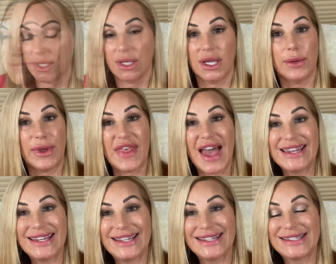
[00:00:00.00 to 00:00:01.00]
Anyway, that
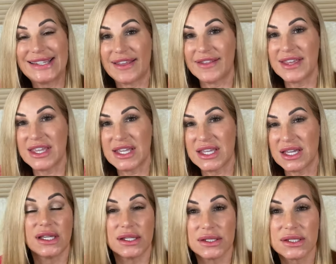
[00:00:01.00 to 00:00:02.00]
is the
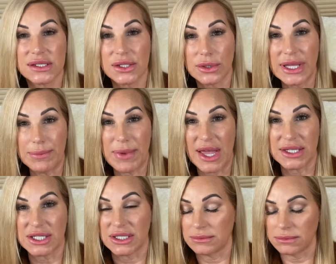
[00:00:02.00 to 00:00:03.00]
Soleil
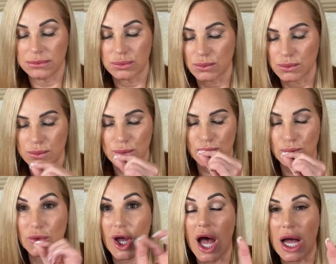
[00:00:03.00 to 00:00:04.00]
Passion.
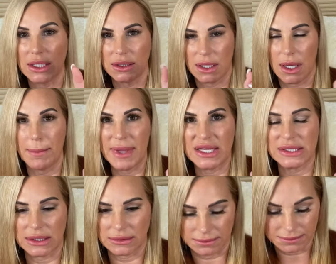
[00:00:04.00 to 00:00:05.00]
Mwah, amazing.